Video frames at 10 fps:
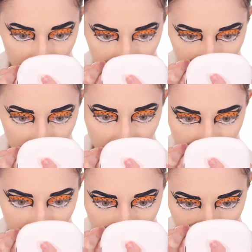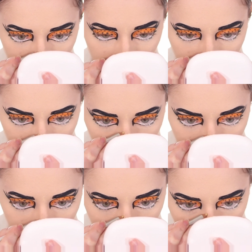after when I'm finished with
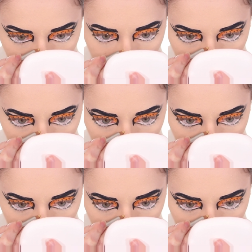the